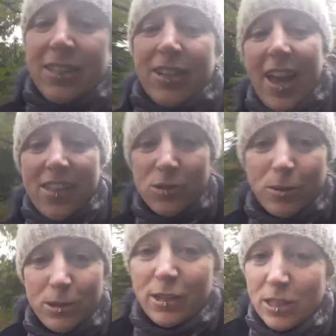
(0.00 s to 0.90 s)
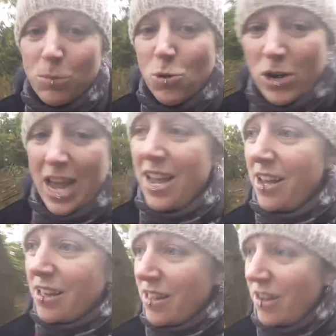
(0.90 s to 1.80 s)
So yeah, that's what I'm doing this
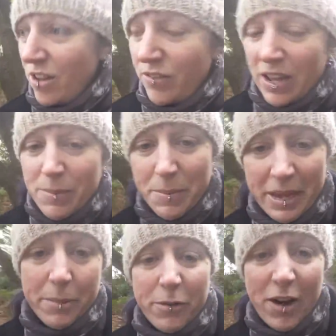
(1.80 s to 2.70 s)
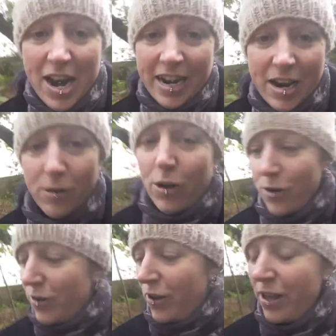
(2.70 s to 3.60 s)
morning, and then hopefully I'll be meeting my friend later
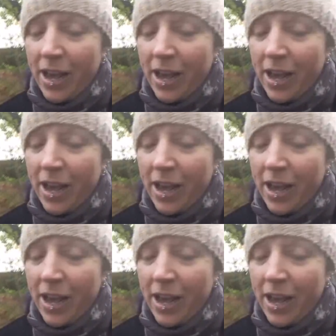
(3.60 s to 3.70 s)
on